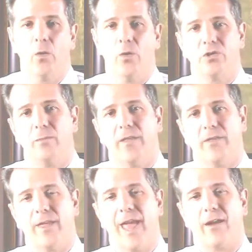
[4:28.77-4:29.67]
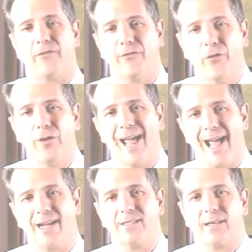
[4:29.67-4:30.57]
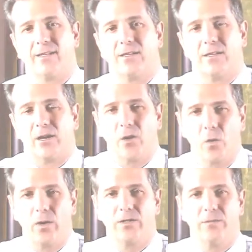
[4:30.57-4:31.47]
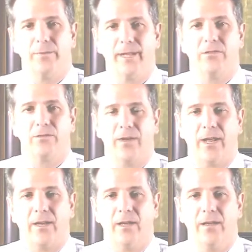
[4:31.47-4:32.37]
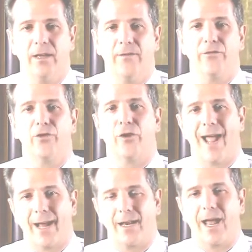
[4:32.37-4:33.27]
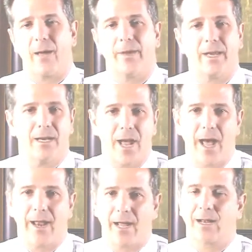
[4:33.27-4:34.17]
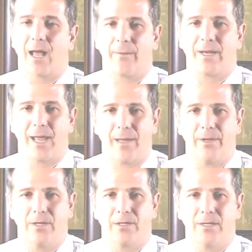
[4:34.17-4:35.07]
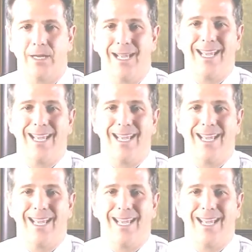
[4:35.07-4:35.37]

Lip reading: which meant that they had full access to the courts in Pennsylvania for their economic and non-economic damages.